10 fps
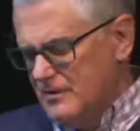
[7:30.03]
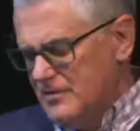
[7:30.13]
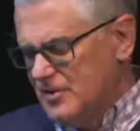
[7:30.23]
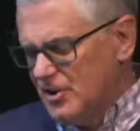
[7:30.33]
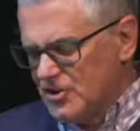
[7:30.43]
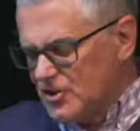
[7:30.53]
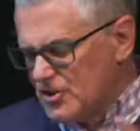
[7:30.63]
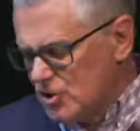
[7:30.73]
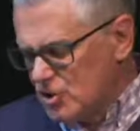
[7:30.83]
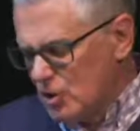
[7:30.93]

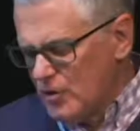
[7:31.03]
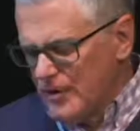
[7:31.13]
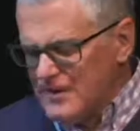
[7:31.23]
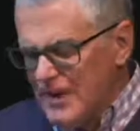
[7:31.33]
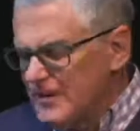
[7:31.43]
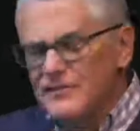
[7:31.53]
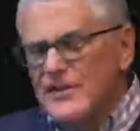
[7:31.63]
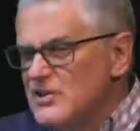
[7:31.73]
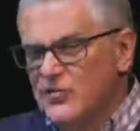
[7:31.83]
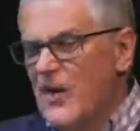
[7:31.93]
statistics show that none of
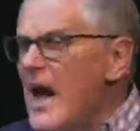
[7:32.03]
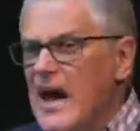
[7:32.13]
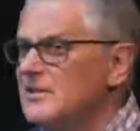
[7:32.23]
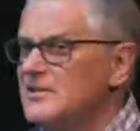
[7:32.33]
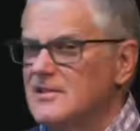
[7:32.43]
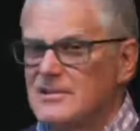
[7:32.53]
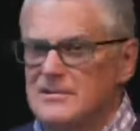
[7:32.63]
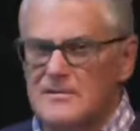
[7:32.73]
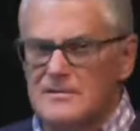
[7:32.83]
these facts